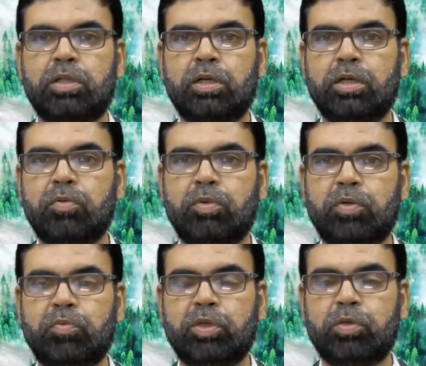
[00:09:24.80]
Third
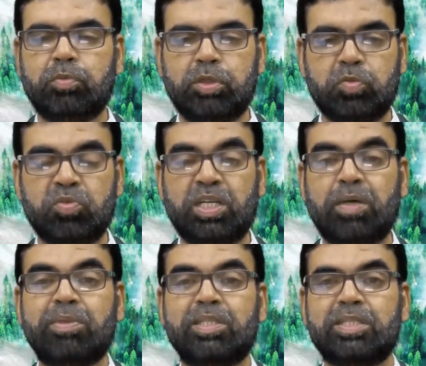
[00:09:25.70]
what we give is
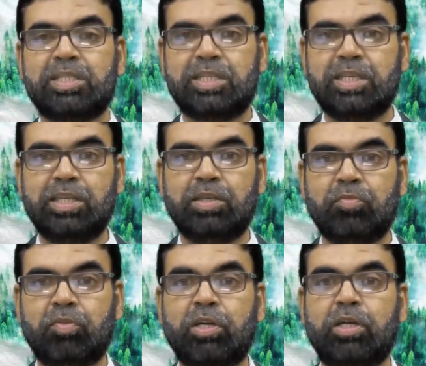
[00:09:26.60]
vitamin C
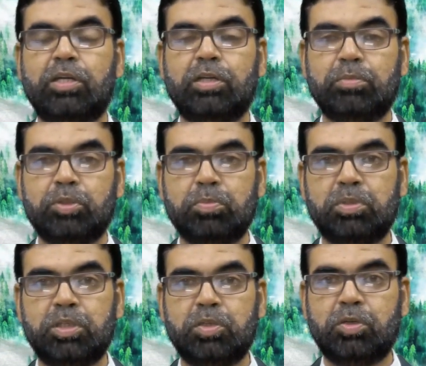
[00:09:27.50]
500 mg
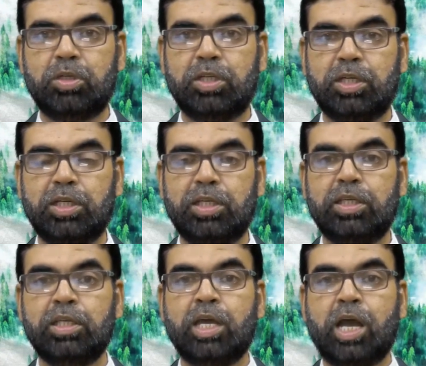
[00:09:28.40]
BD or TID,